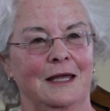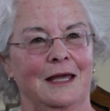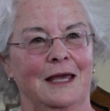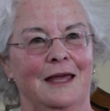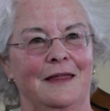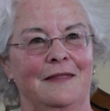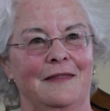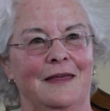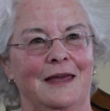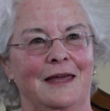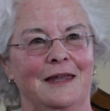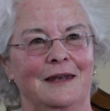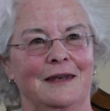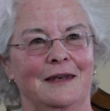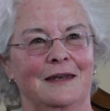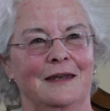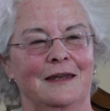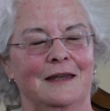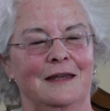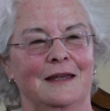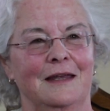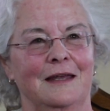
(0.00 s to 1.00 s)
and
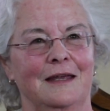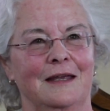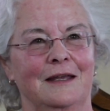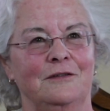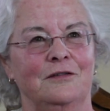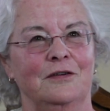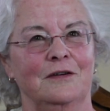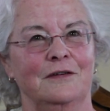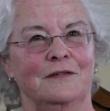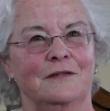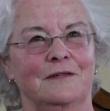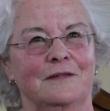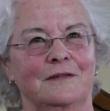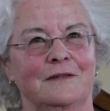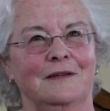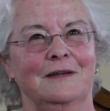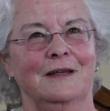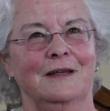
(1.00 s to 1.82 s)
then it just